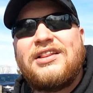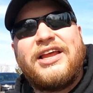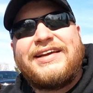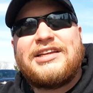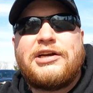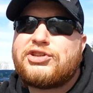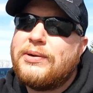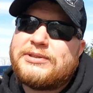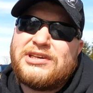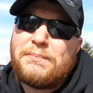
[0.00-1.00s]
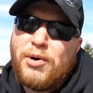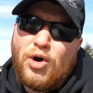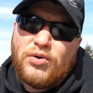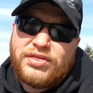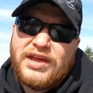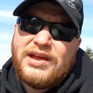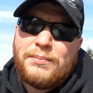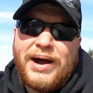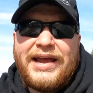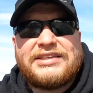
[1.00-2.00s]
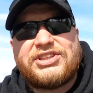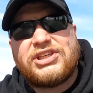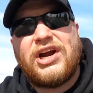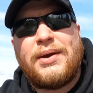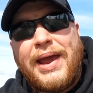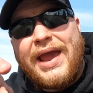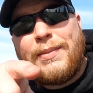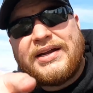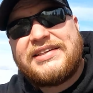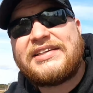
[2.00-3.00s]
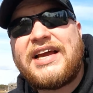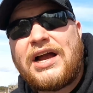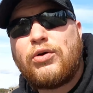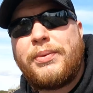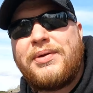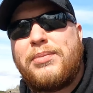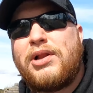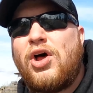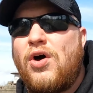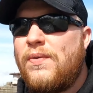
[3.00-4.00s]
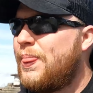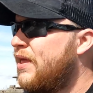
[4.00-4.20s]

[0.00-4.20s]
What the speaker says: Link in the description to both my Instagram and my TikTok will be below.